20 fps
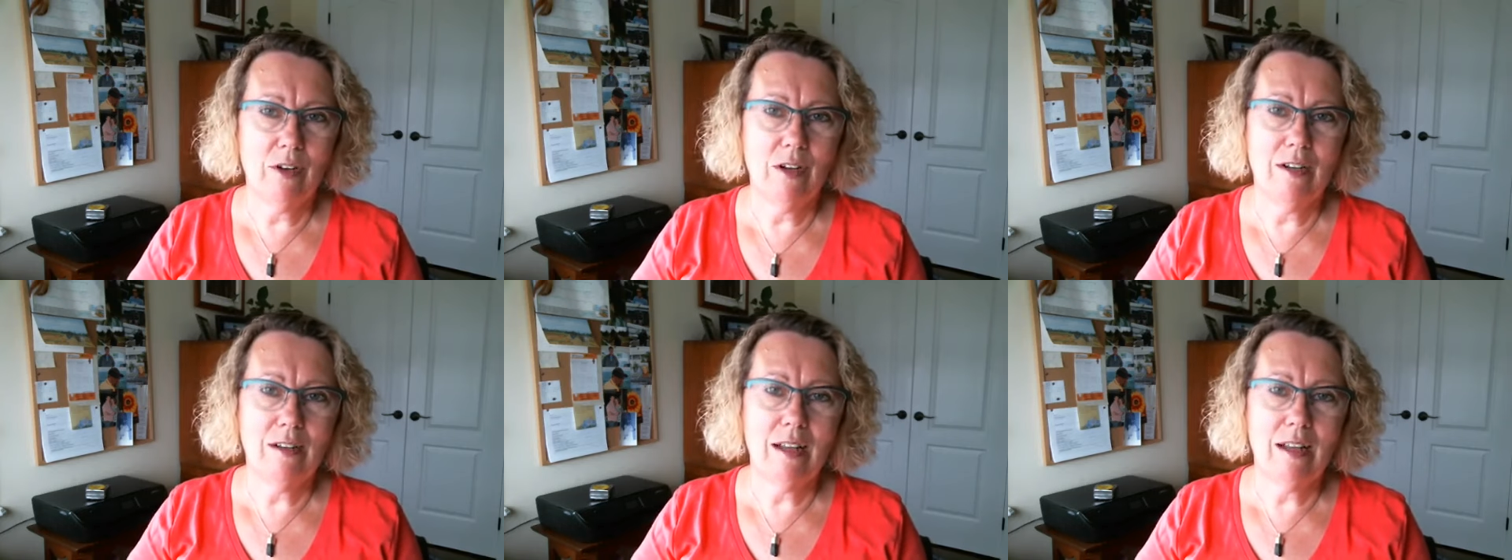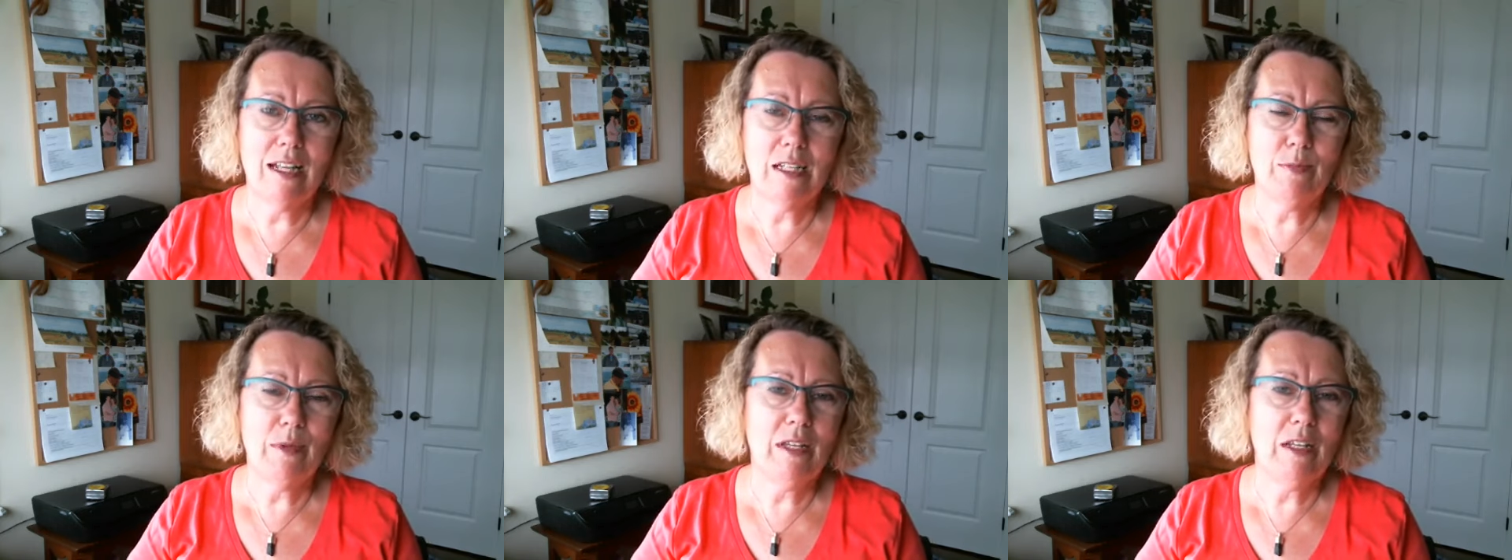And
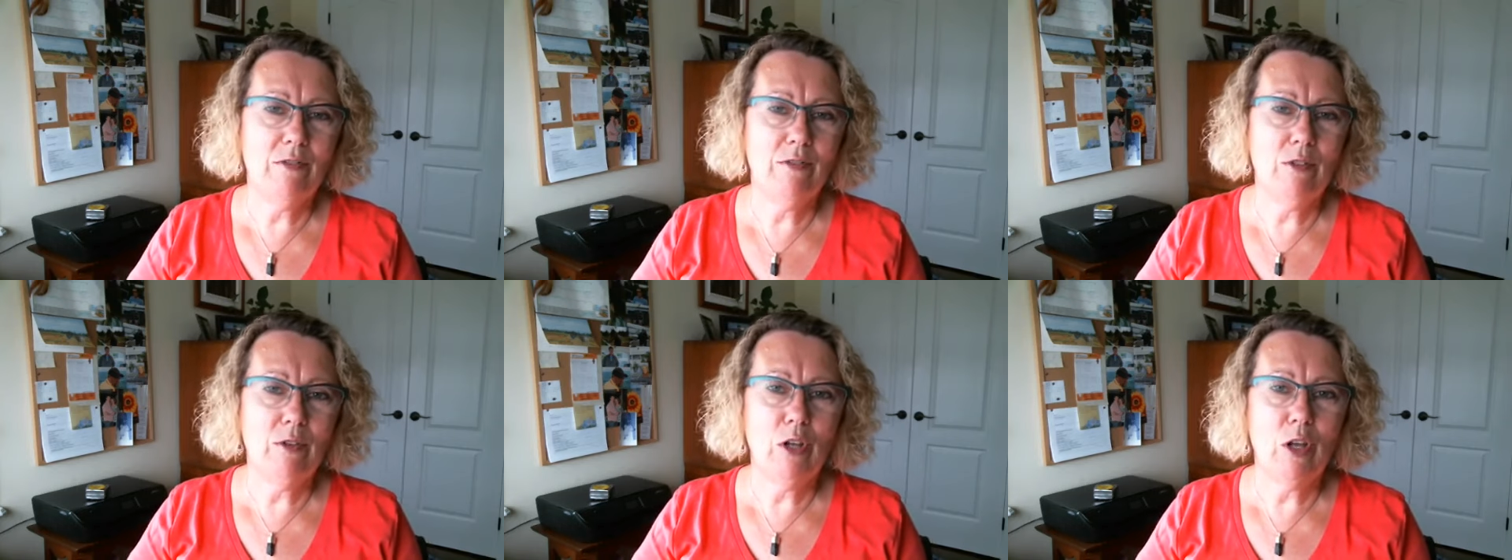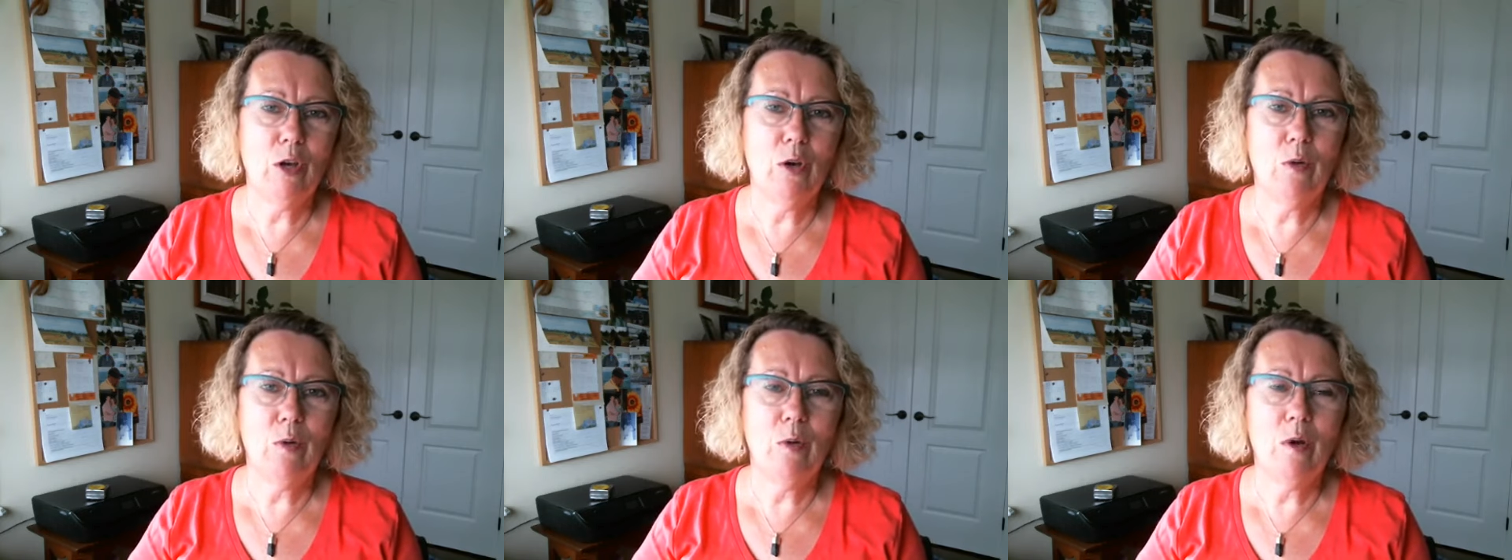as many of you
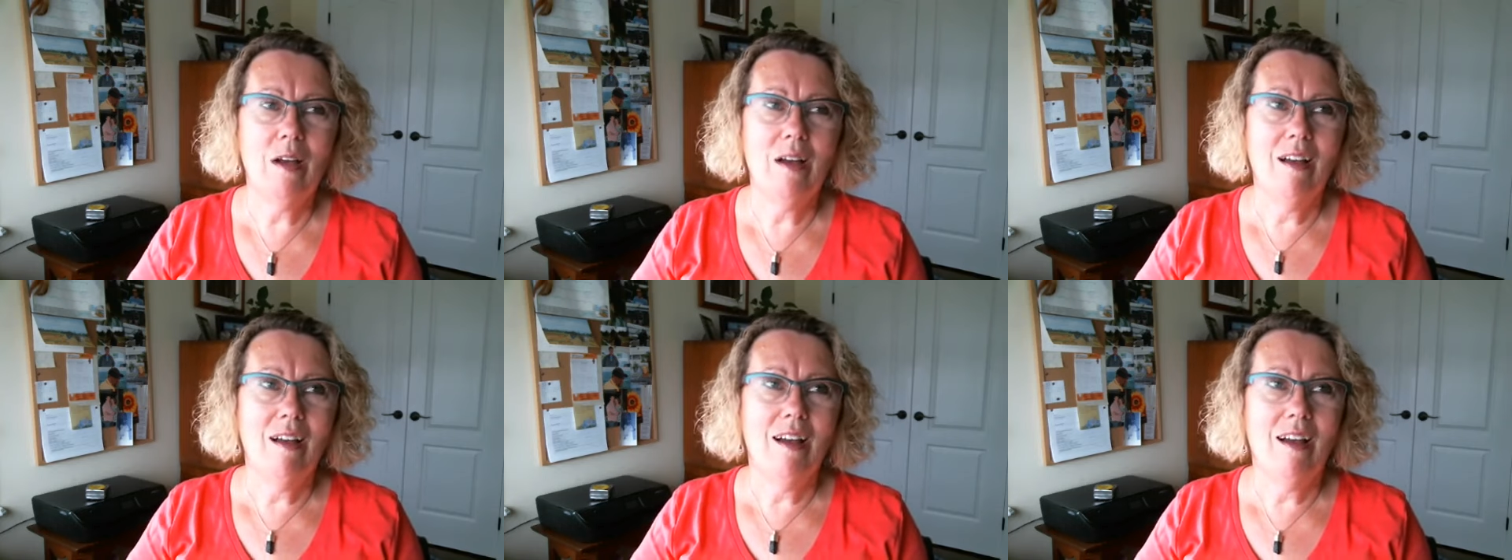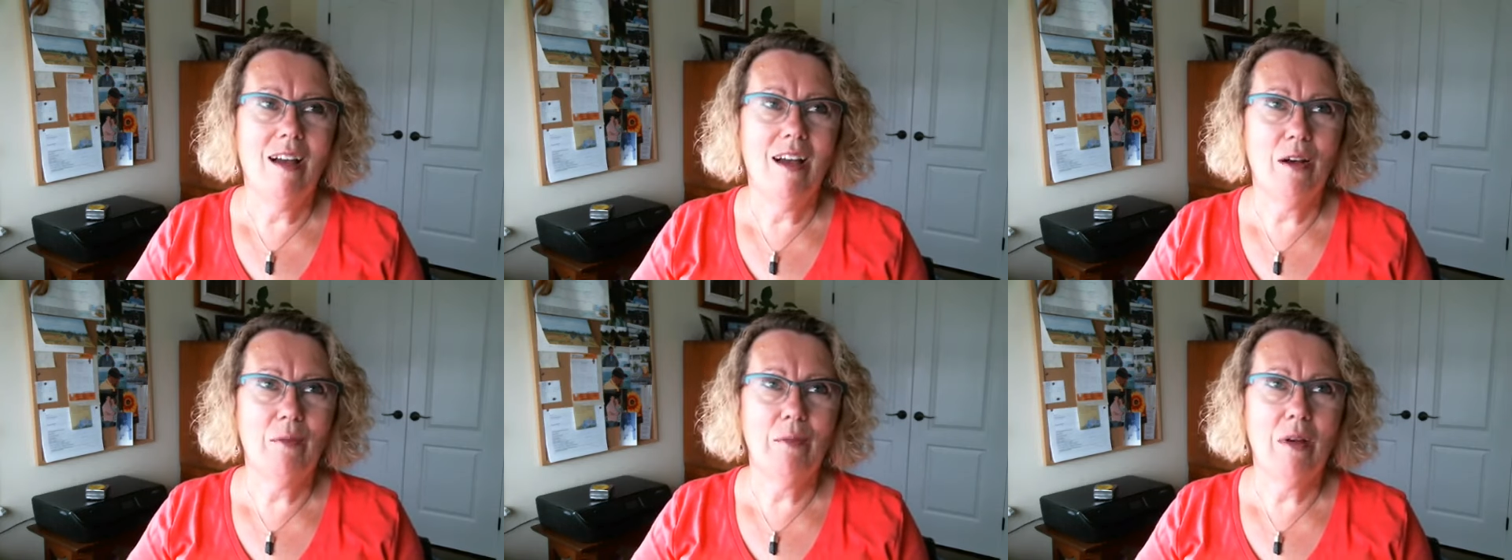know,
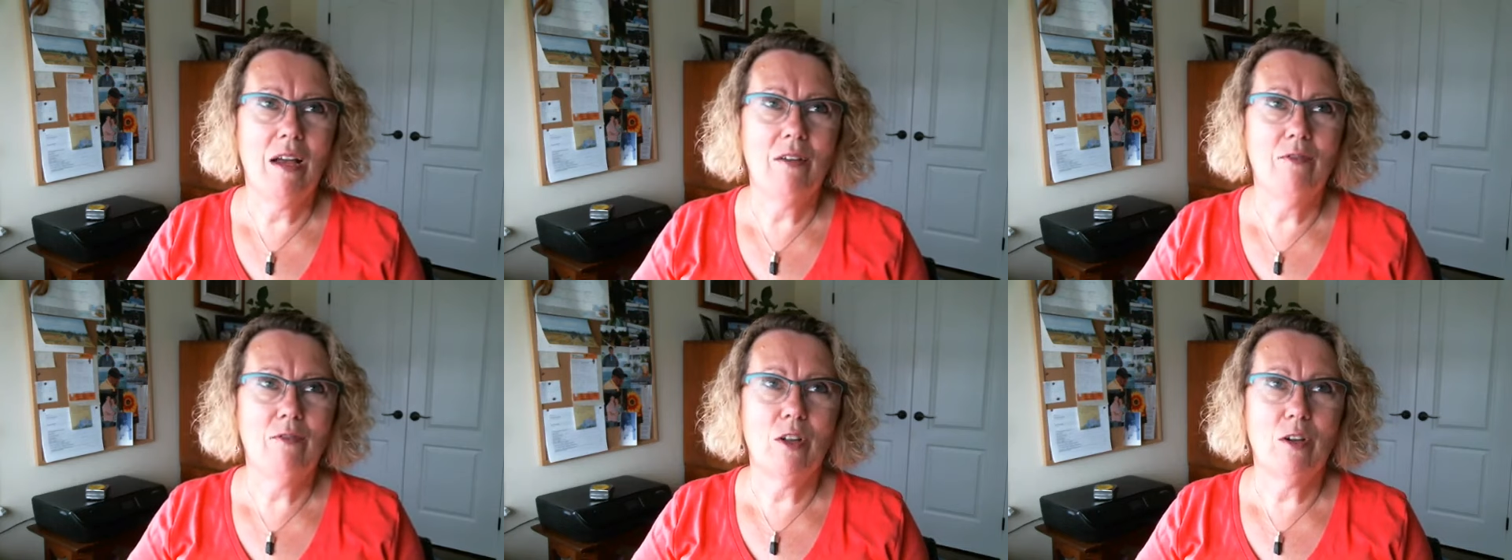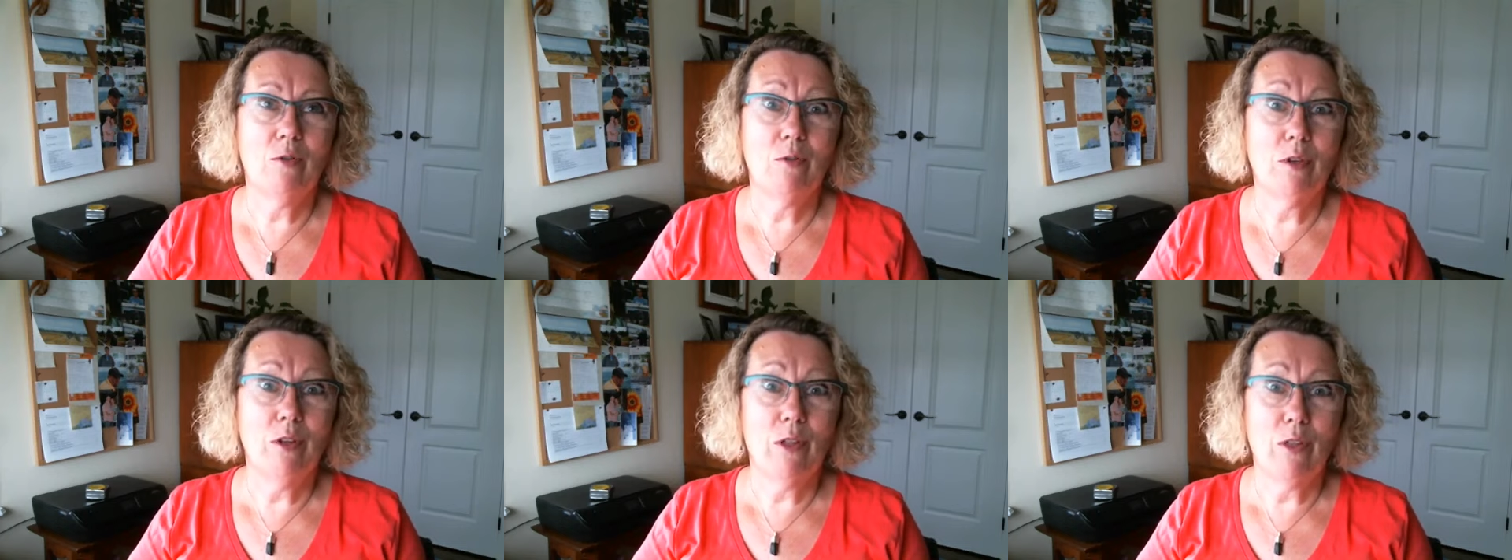I've got
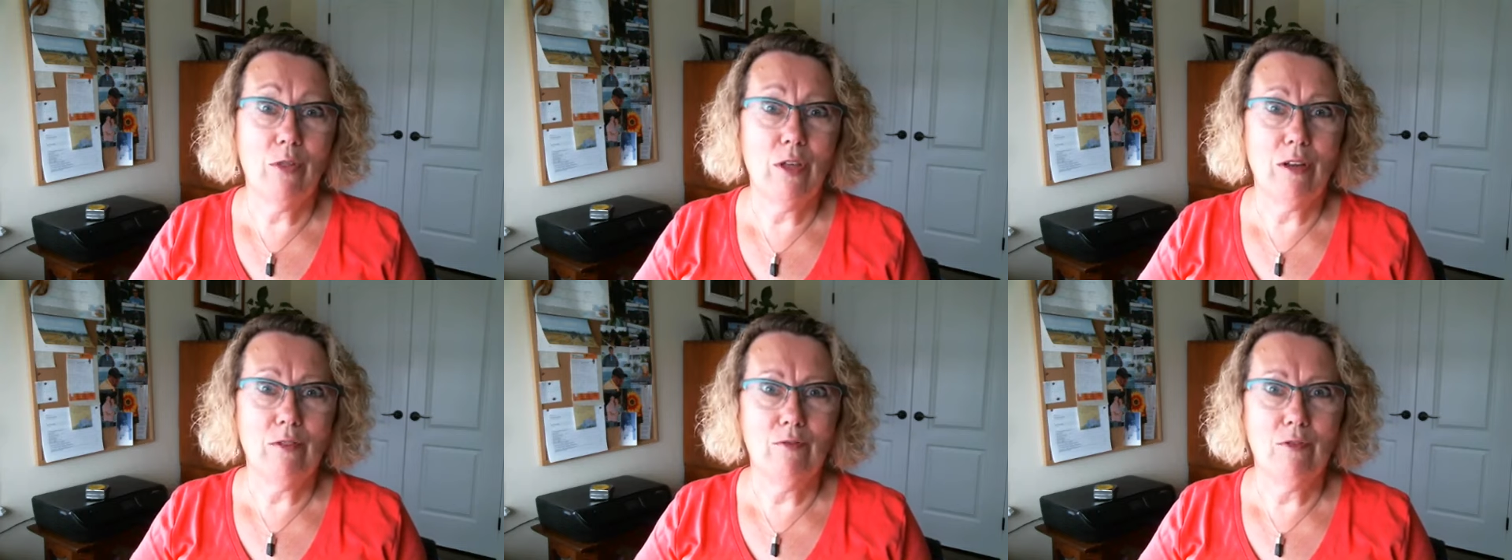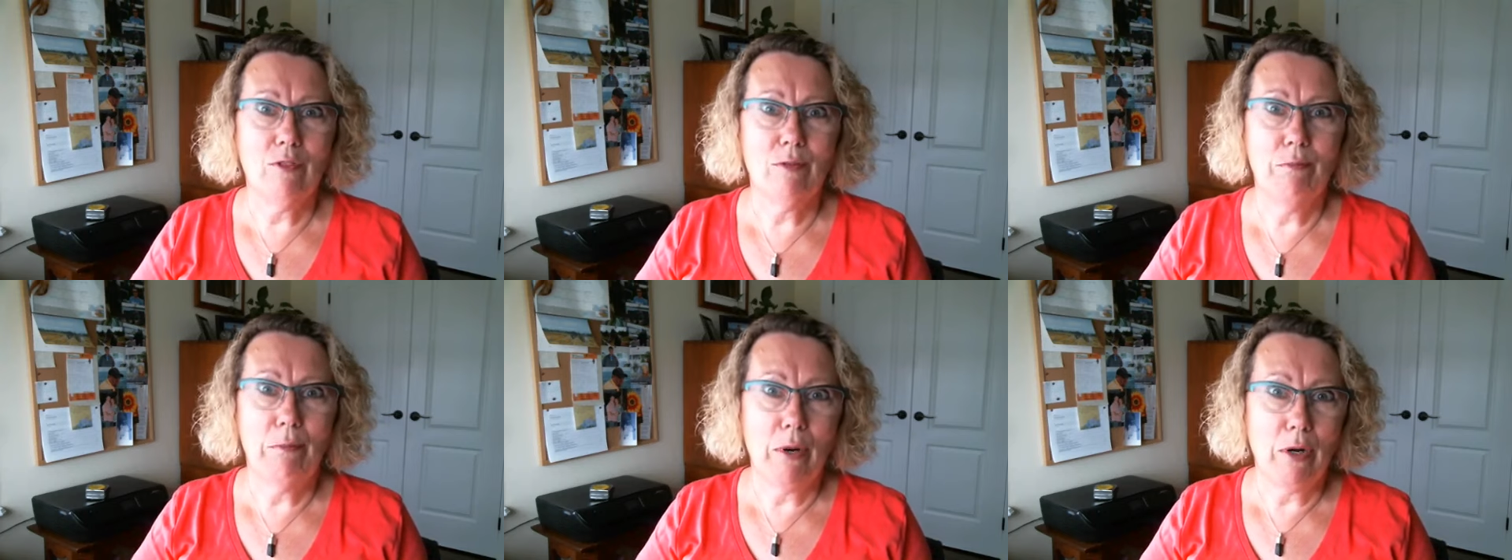a real thing
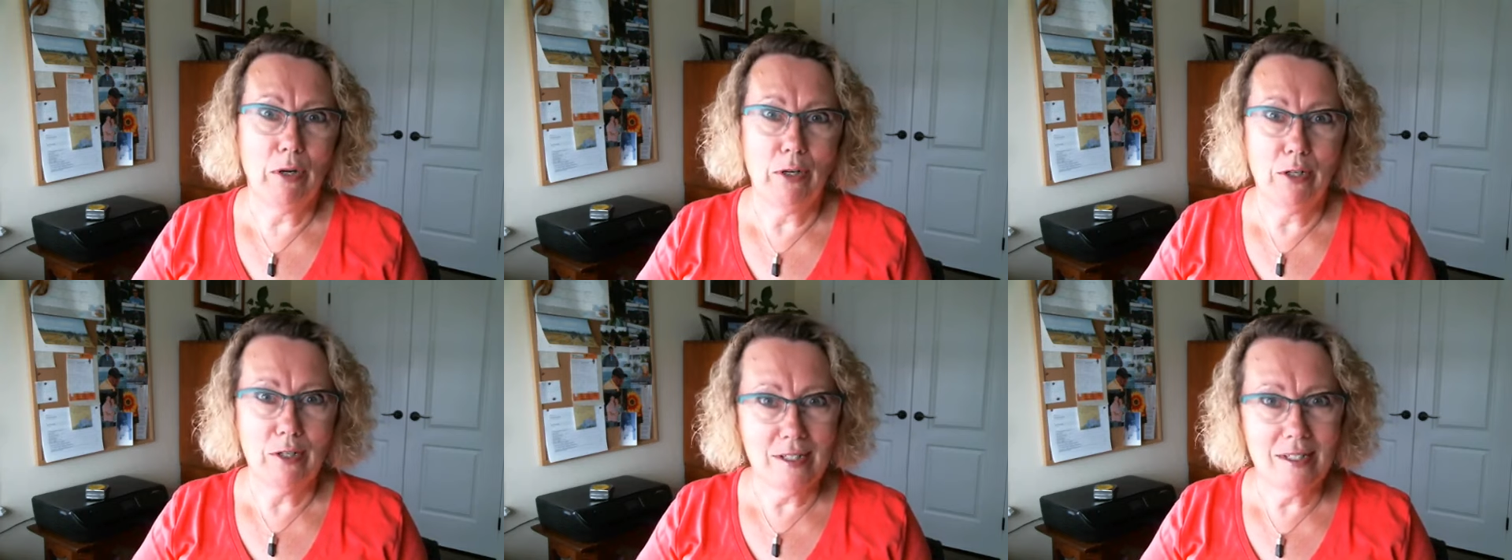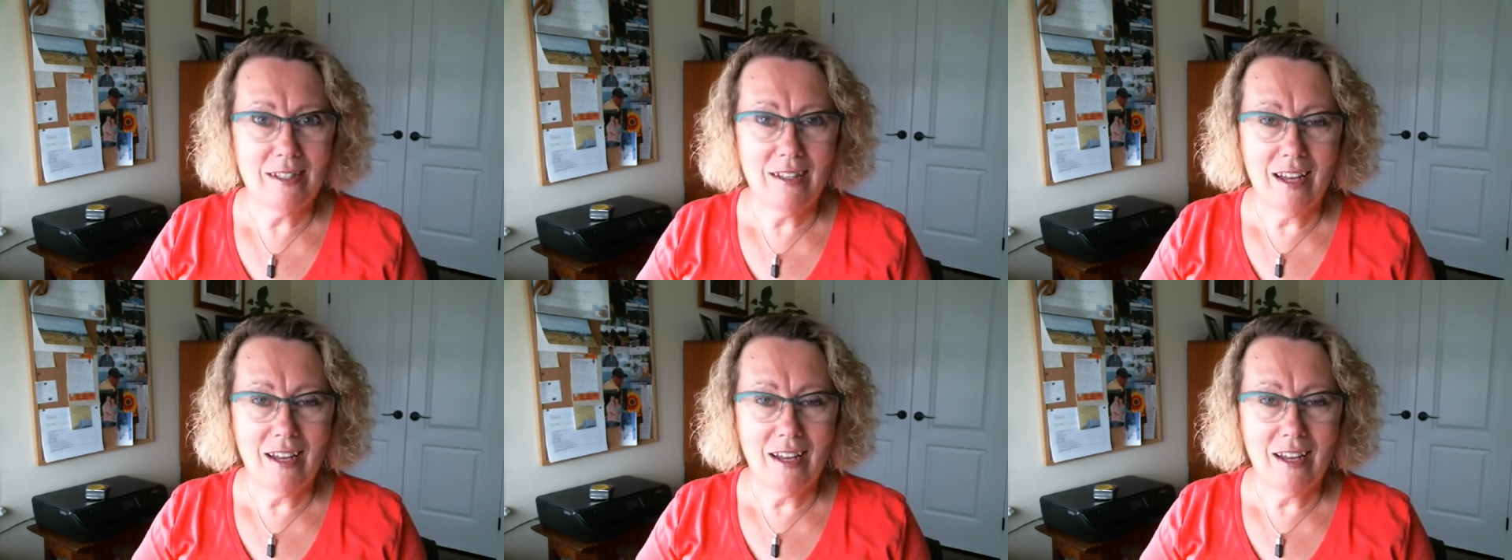for birds.